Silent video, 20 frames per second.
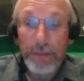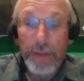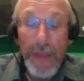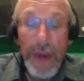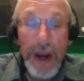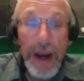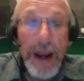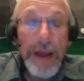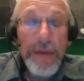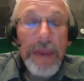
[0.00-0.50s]

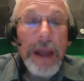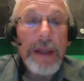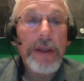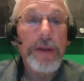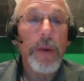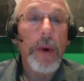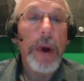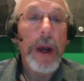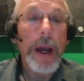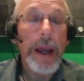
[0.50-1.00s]
And
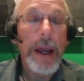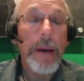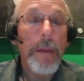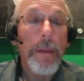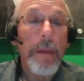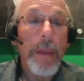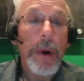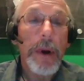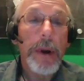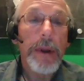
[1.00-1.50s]
that's why
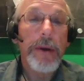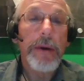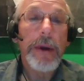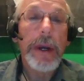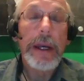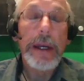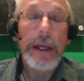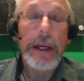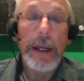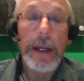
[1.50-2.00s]

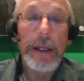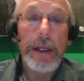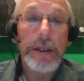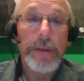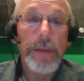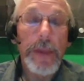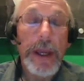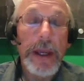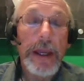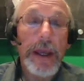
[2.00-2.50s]
monitoring is
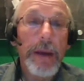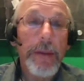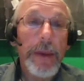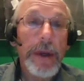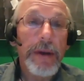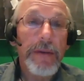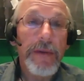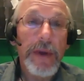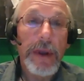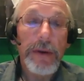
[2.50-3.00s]

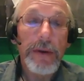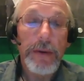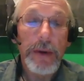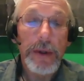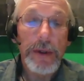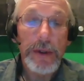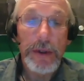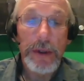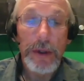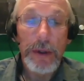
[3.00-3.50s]
becoming of
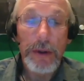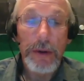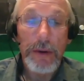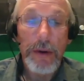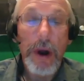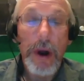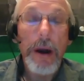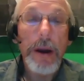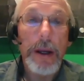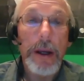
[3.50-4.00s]
interest
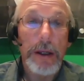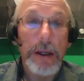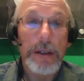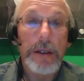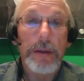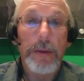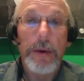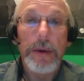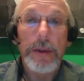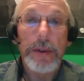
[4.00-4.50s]
to our
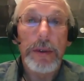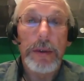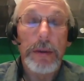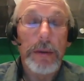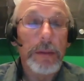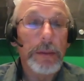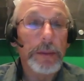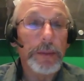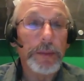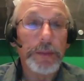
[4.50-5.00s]
customers,
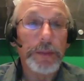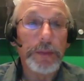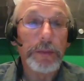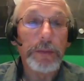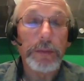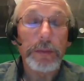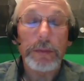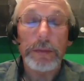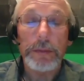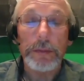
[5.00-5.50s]

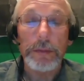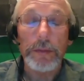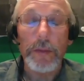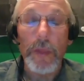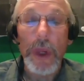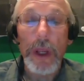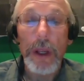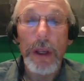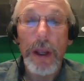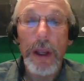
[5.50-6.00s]

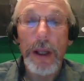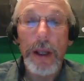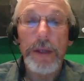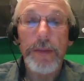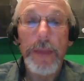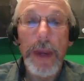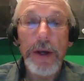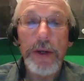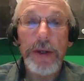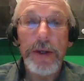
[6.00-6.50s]

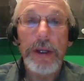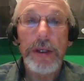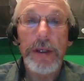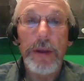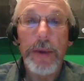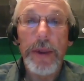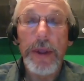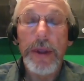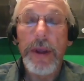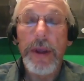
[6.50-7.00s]
especially
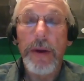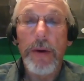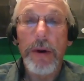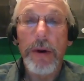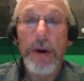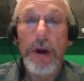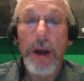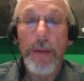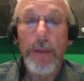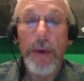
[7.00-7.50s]
some of the
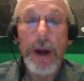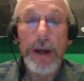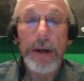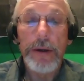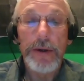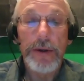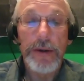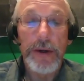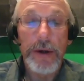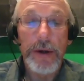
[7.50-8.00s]
network
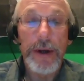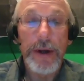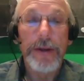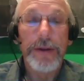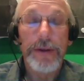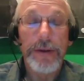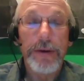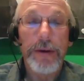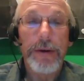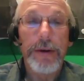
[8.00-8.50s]
operators are
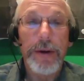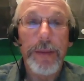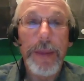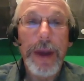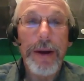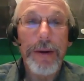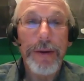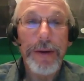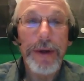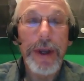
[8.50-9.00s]
concerned
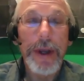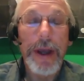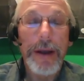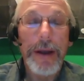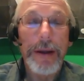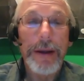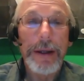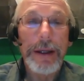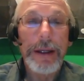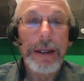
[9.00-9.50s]
about
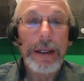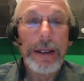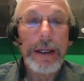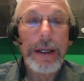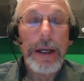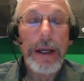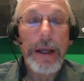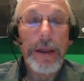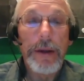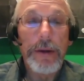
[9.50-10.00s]

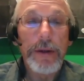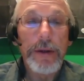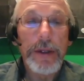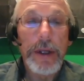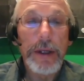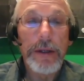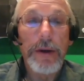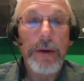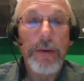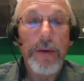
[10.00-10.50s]
their
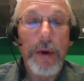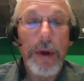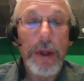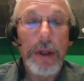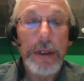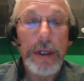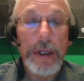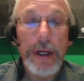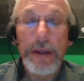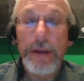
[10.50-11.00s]
signal
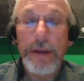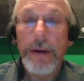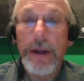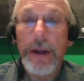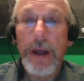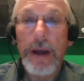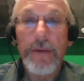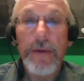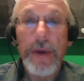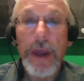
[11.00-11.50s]
quality and their
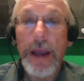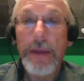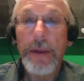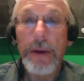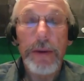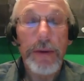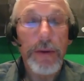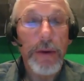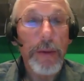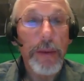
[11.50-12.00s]
coverage and
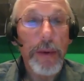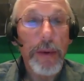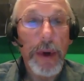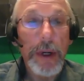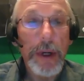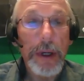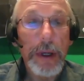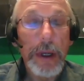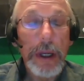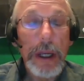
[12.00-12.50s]
their
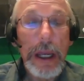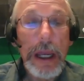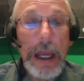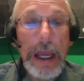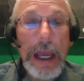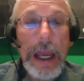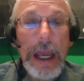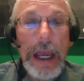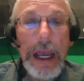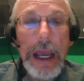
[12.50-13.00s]
throughput.
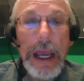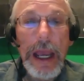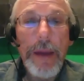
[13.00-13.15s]
Mm-hmm.